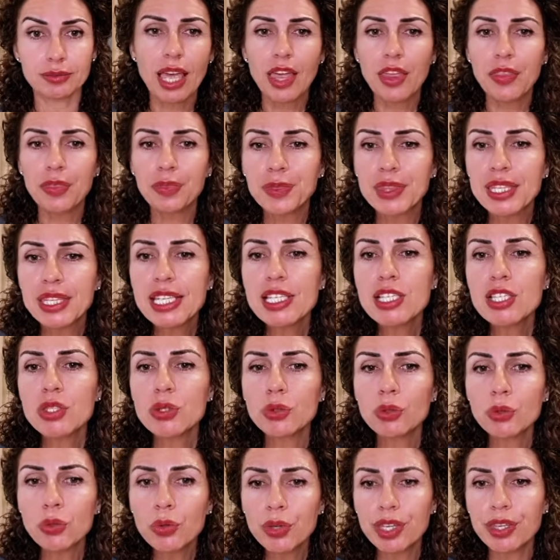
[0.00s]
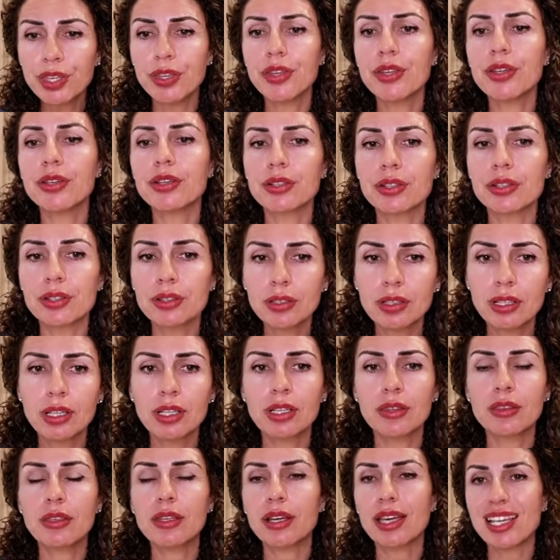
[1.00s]
These two here,
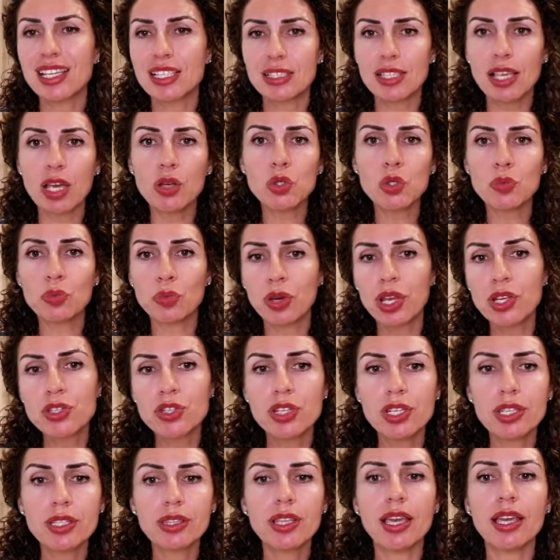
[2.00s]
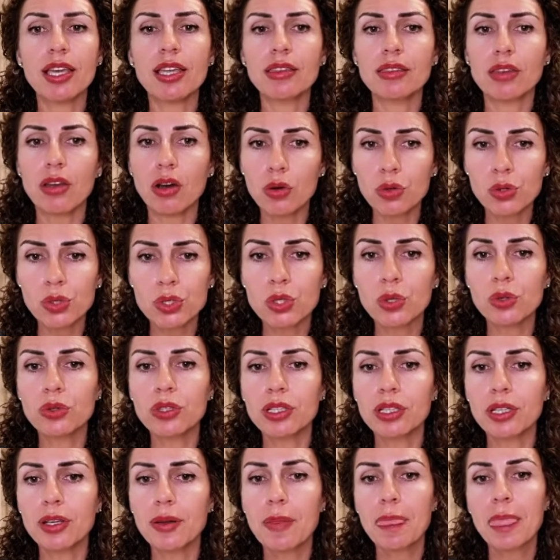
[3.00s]
the Excel spreadsheet and also
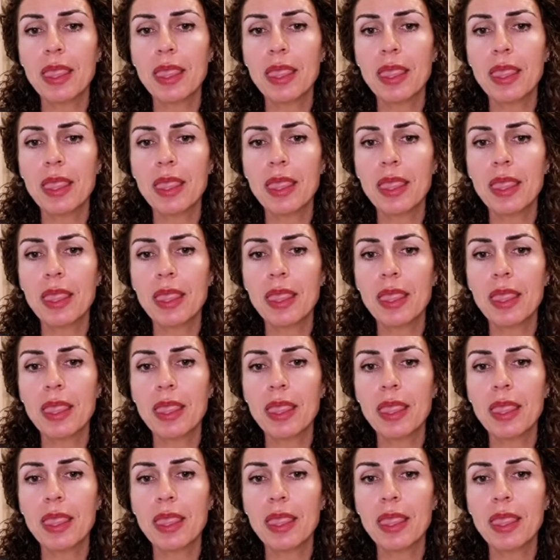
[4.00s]
the